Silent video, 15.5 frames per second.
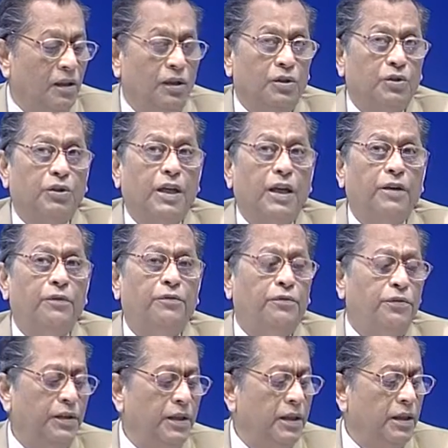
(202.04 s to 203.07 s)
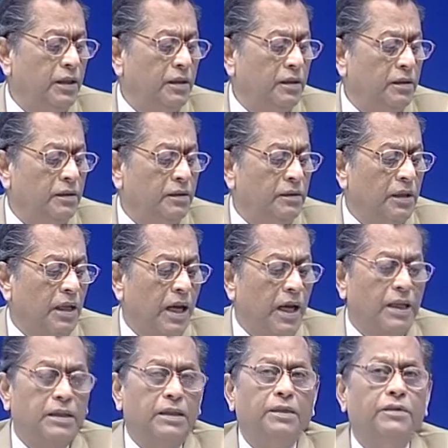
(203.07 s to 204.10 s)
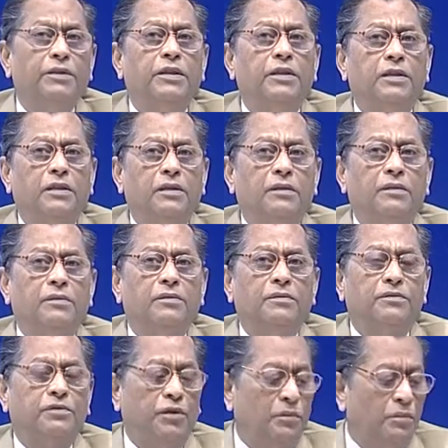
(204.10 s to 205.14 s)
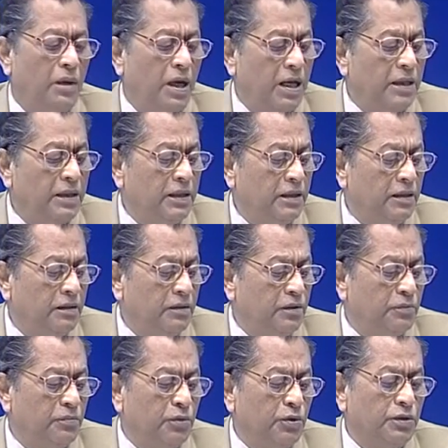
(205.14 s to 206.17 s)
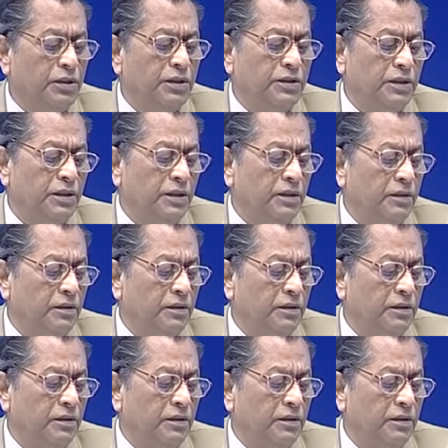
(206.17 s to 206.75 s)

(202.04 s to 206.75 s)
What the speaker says: So, every activity from mining to processing